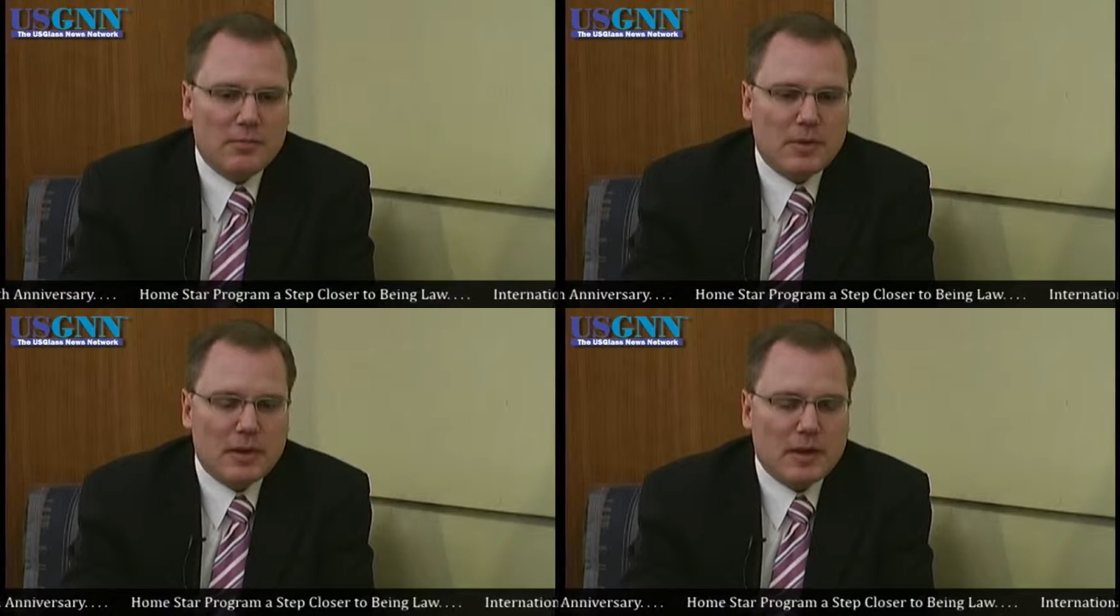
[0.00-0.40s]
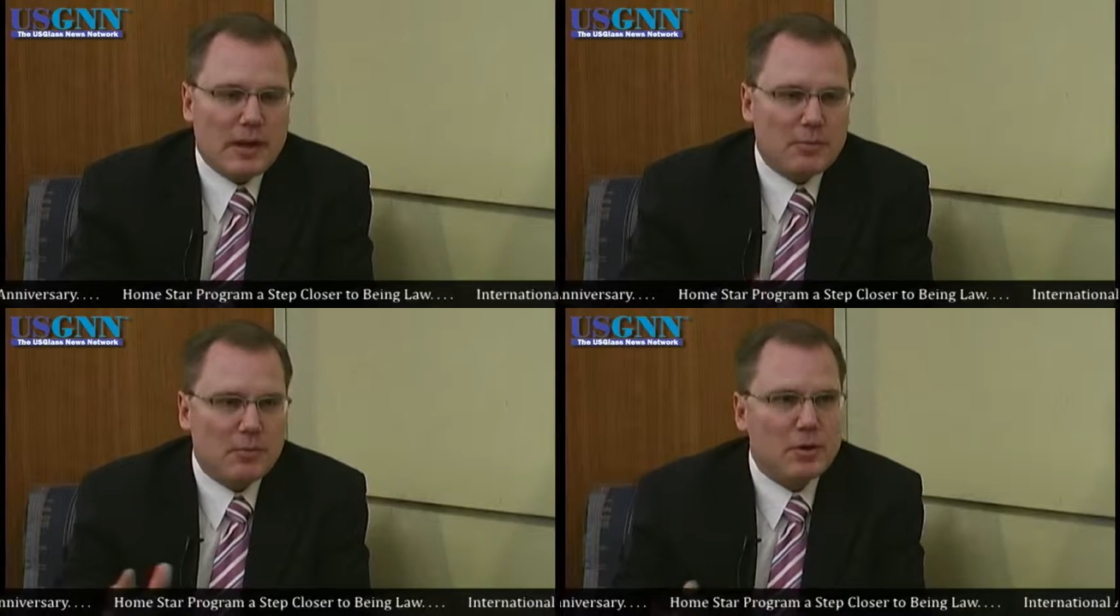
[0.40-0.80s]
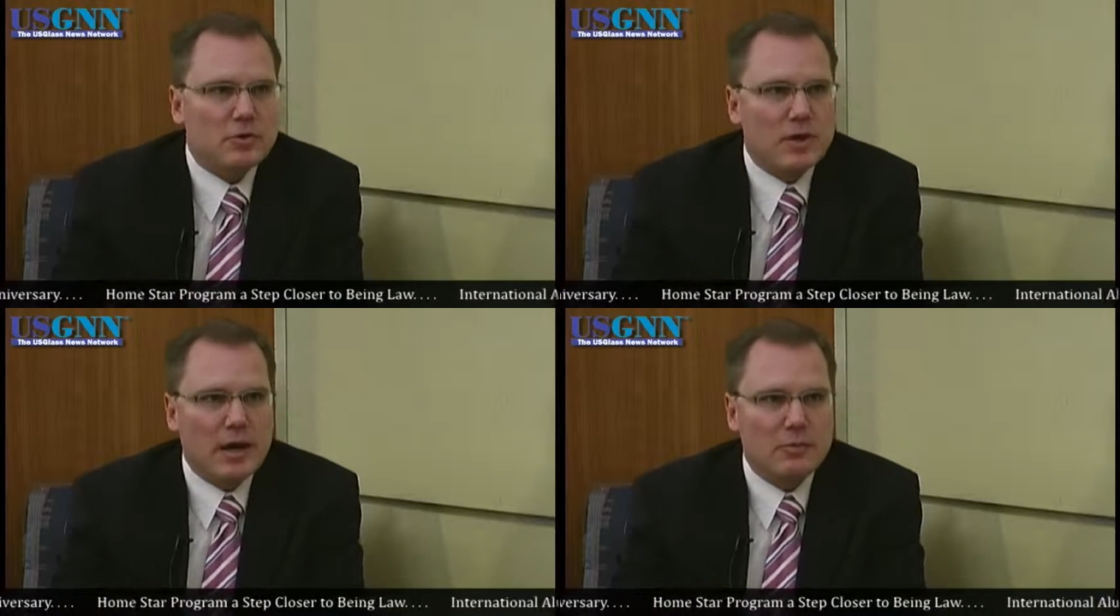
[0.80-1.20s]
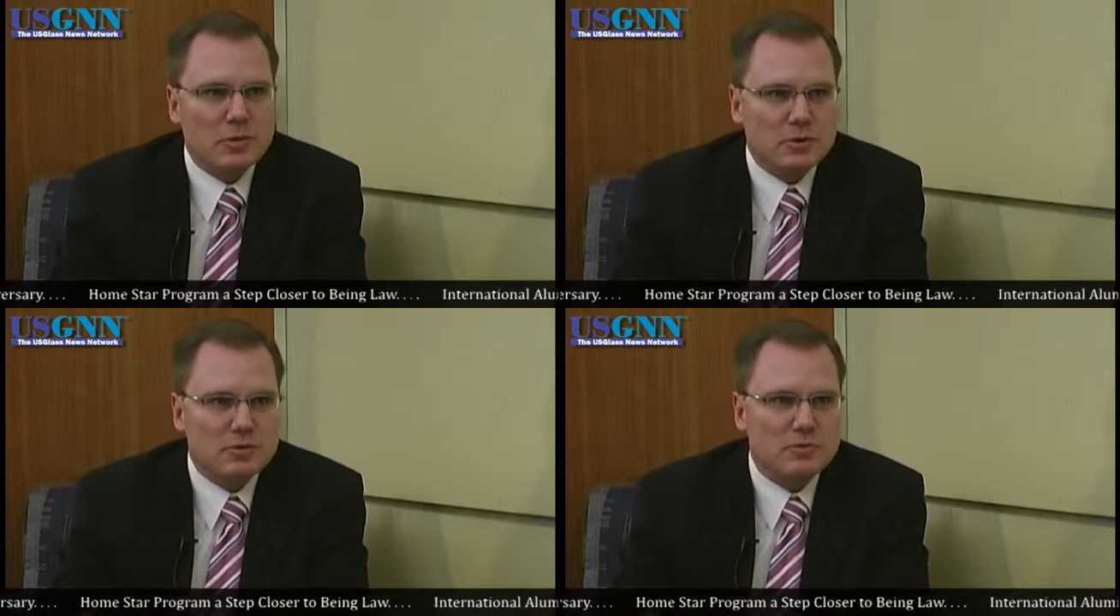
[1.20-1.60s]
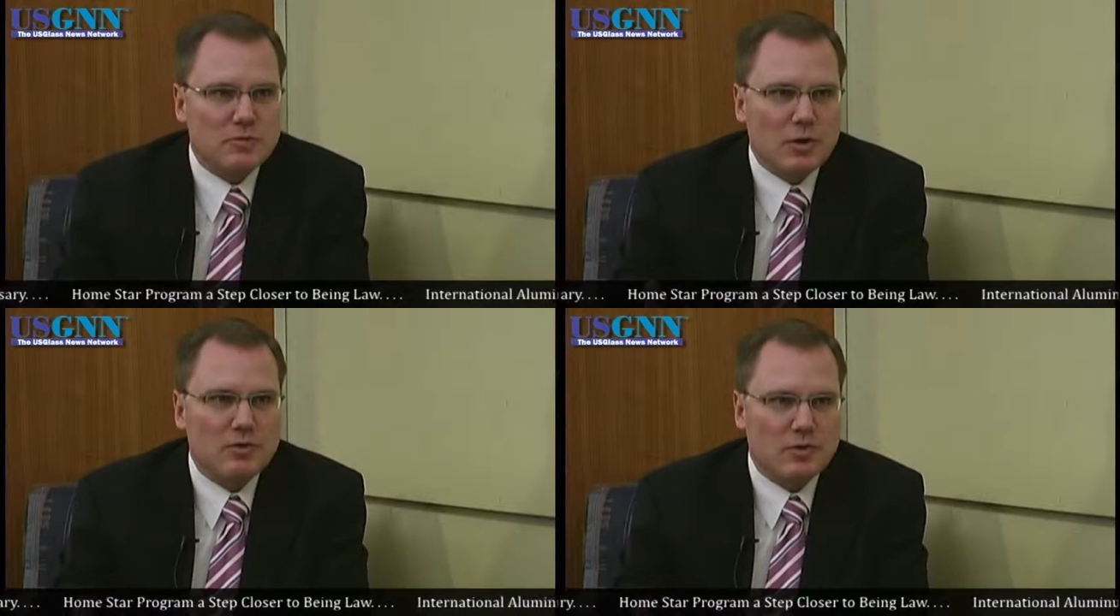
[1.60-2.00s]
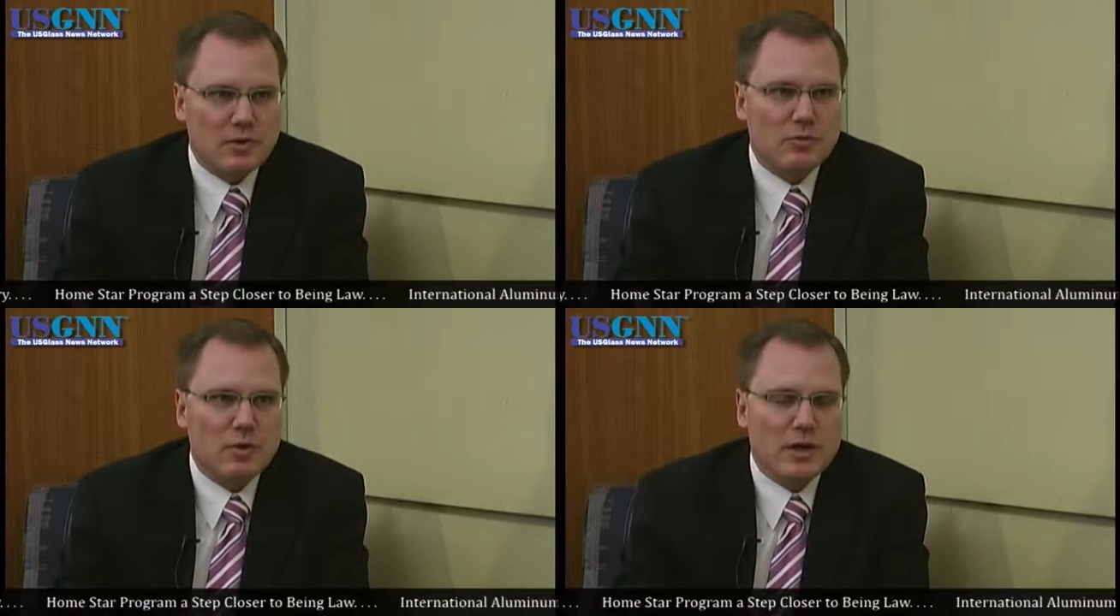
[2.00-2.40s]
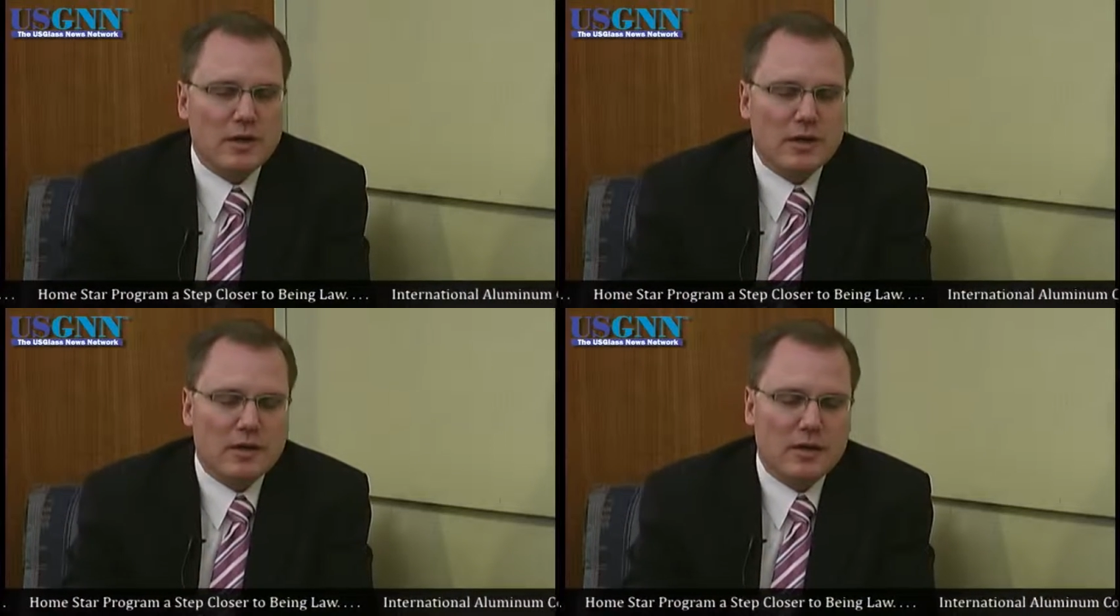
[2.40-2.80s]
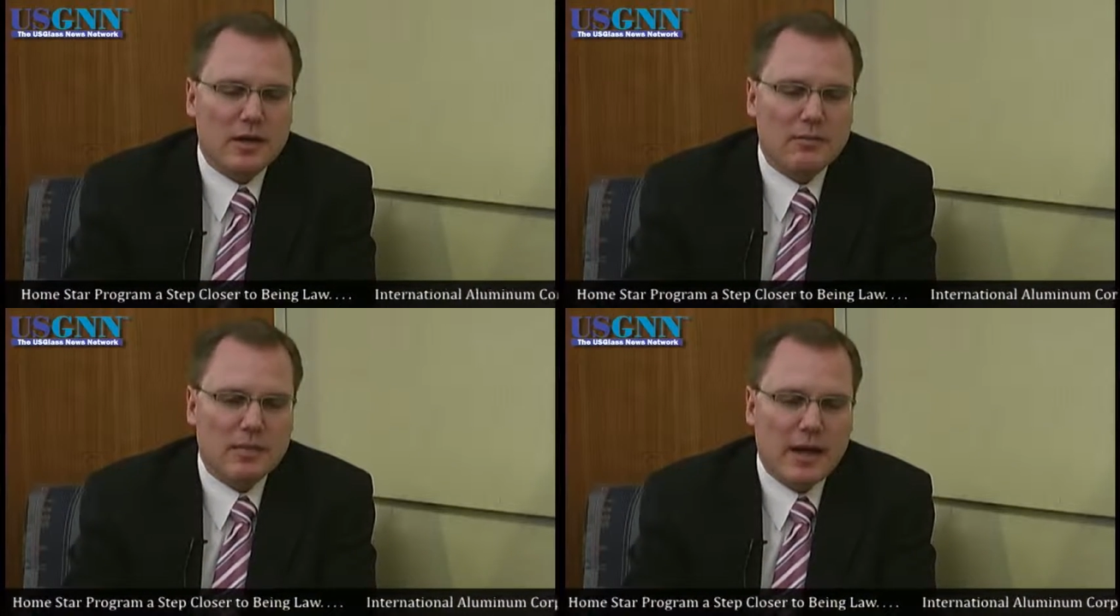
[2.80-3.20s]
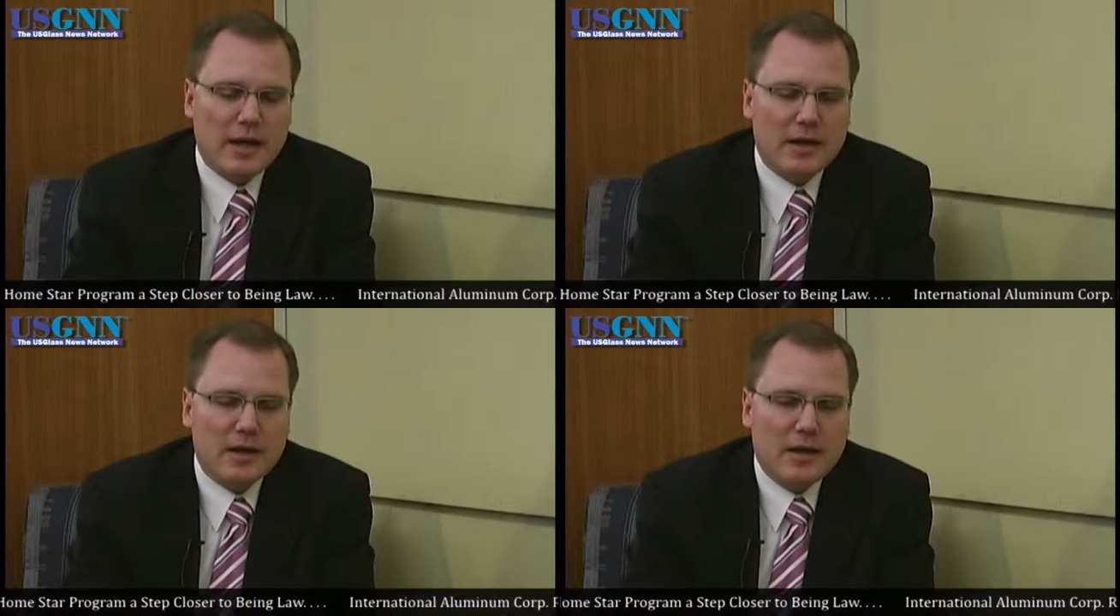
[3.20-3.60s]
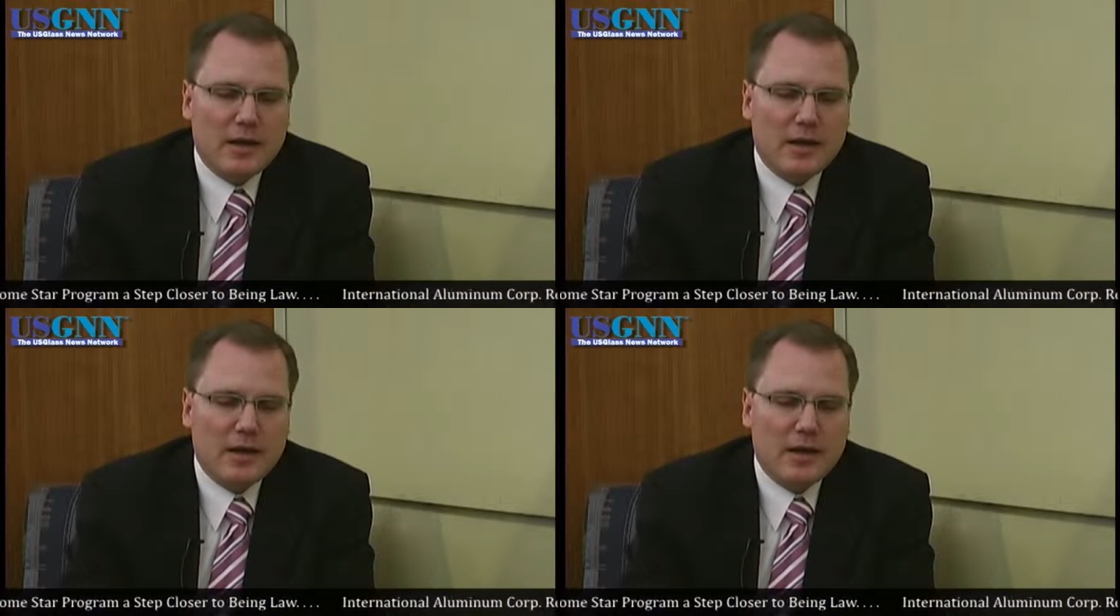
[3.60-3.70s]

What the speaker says: pick an apropos time, which was this week in May,